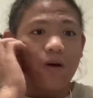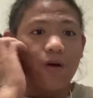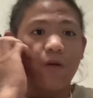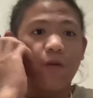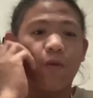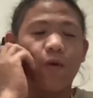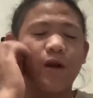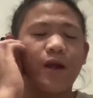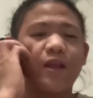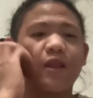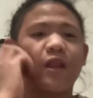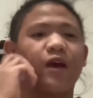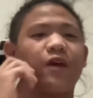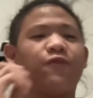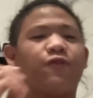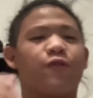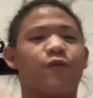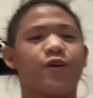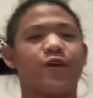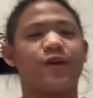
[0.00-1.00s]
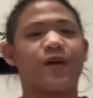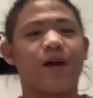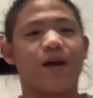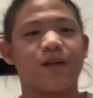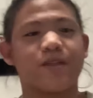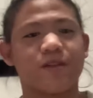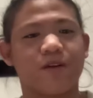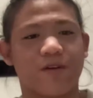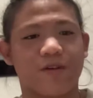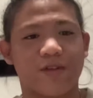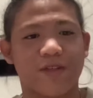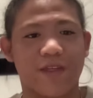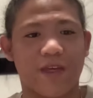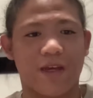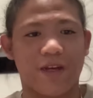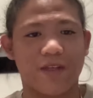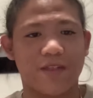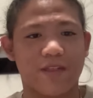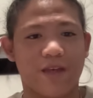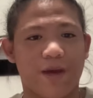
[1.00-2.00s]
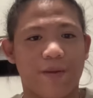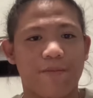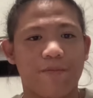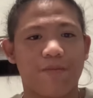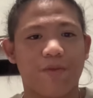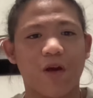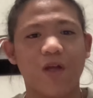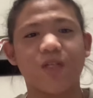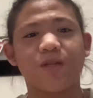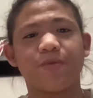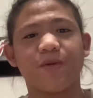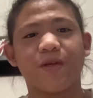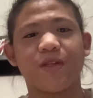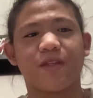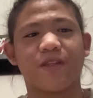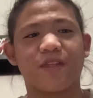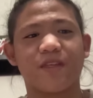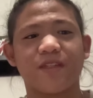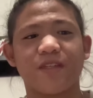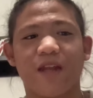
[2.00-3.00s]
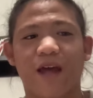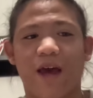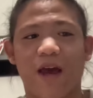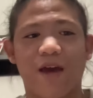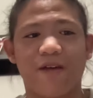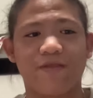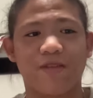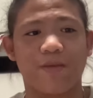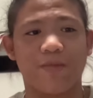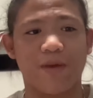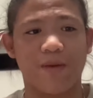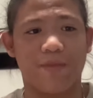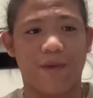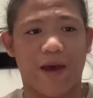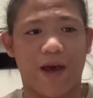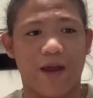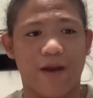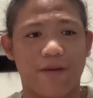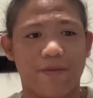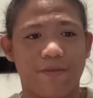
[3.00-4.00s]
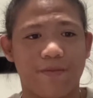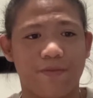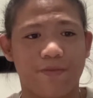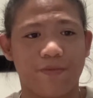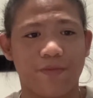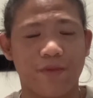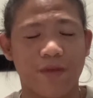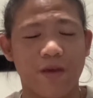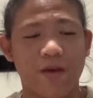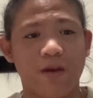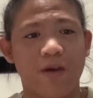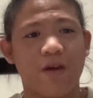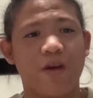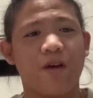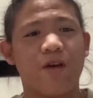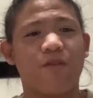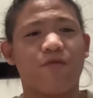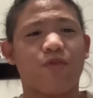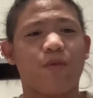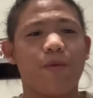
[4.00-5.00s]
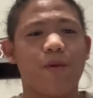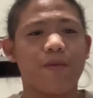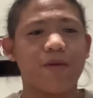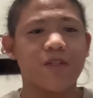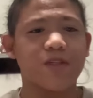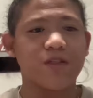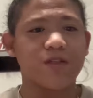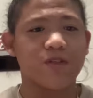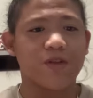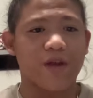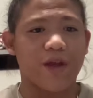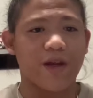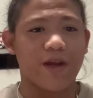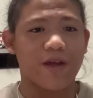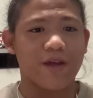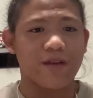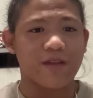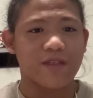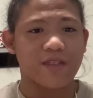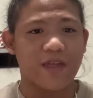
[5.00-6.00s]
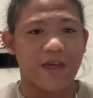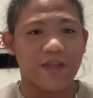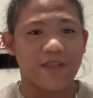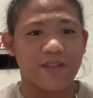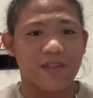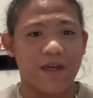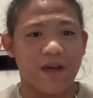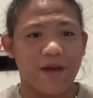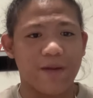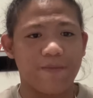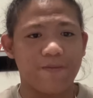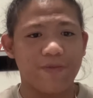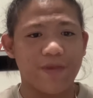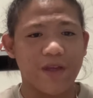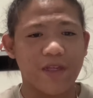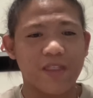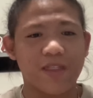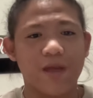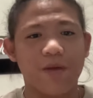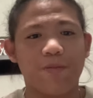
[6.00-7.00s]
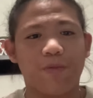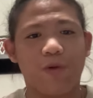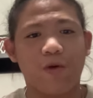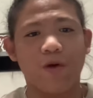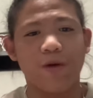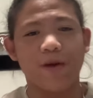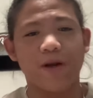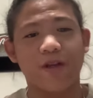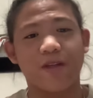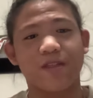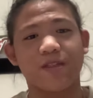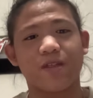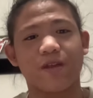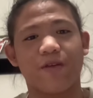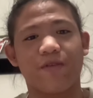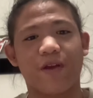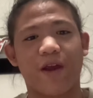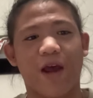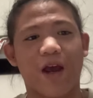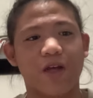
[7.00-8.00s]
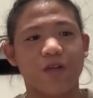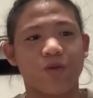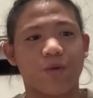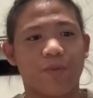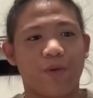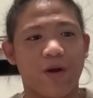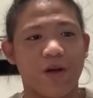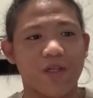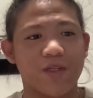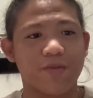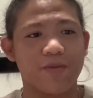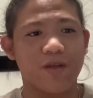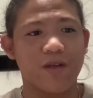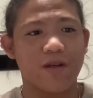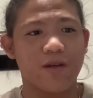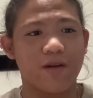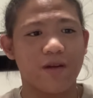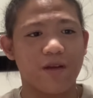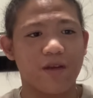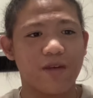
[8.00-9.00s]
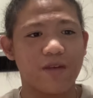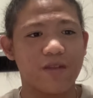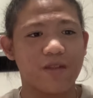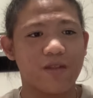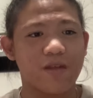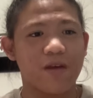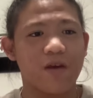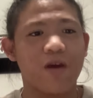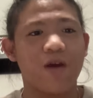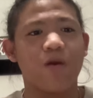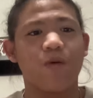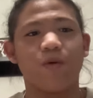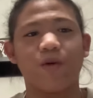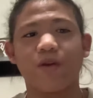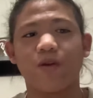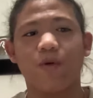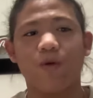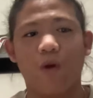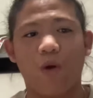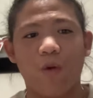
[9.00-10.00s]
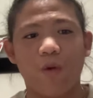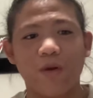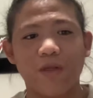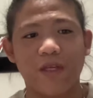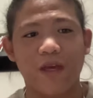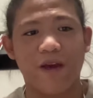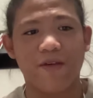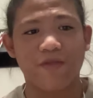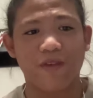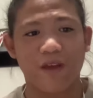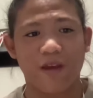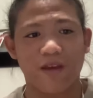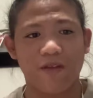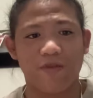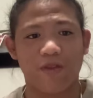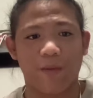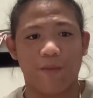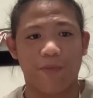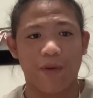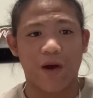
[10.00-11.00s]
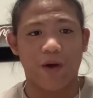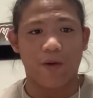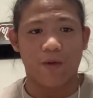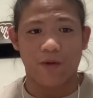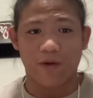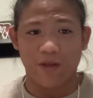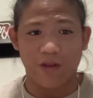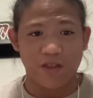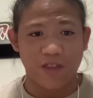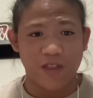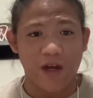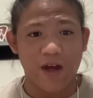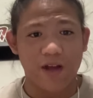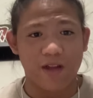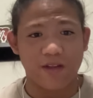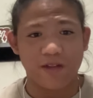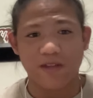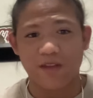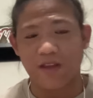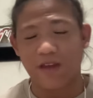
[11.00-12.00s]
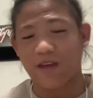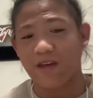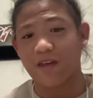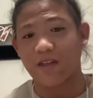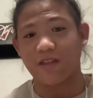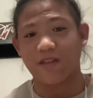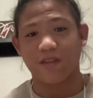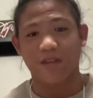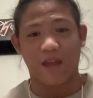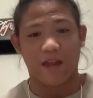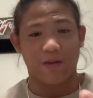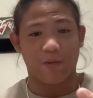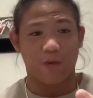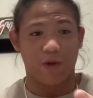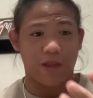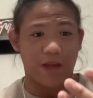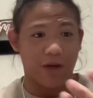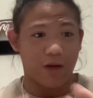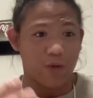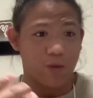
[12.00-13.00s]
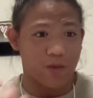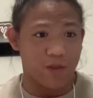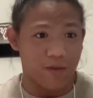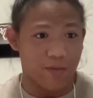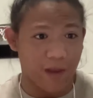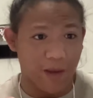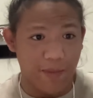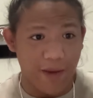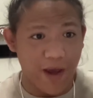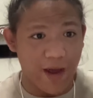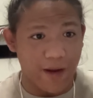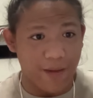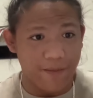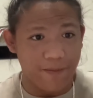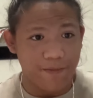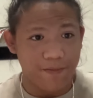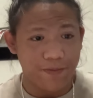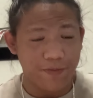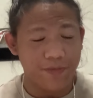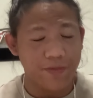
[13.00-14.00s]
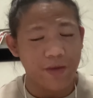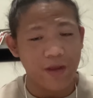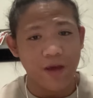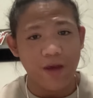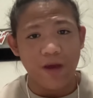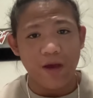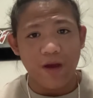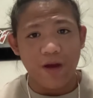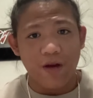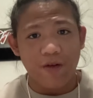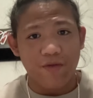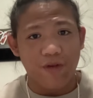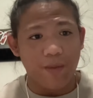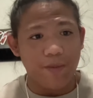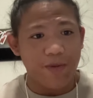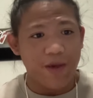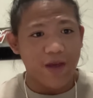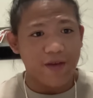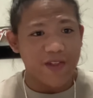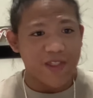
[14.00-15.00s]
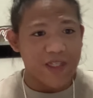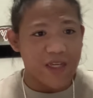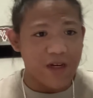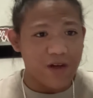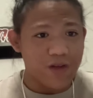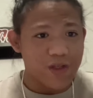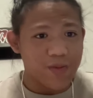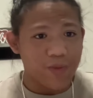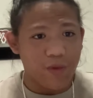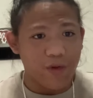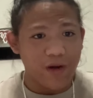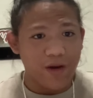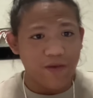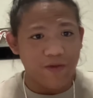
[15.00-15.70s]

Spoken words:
What I'd like for you guys to understand is that punishment doesn't have to be bad. From omission training states that it's the importance of an actual punishment is We don't always have to give the belt or the chocolate to the kids that when they do something bad. From B.F. Skinner's point of